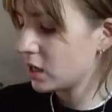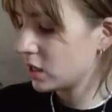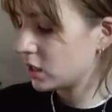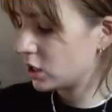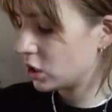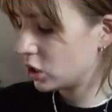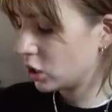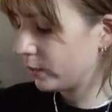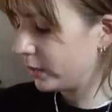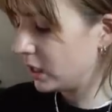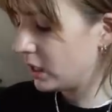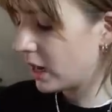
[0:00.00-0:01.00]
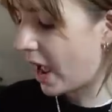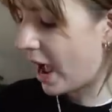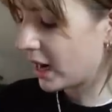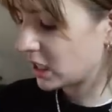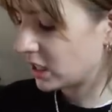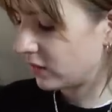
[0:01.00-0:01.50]
Stubborn
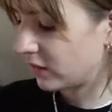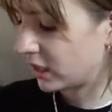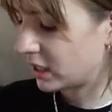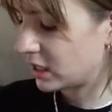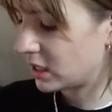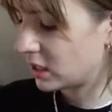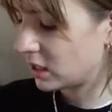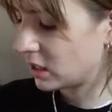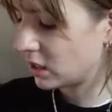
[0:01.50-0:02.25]
Activist.